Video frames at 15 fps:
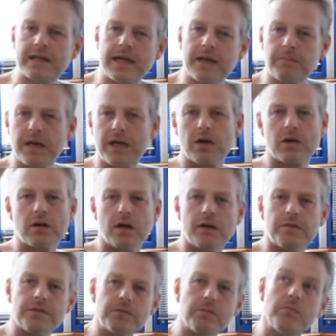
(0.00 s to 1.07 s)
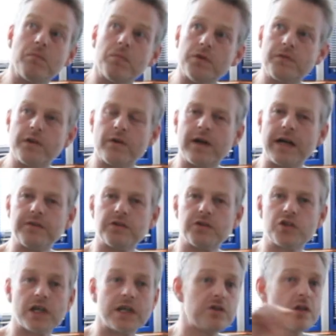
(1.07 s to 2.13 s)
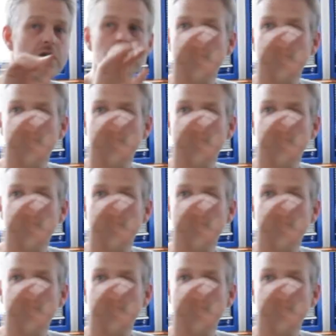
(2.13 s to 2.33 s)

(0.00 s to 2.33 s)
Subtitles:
that paragraph and moved it around and changed it,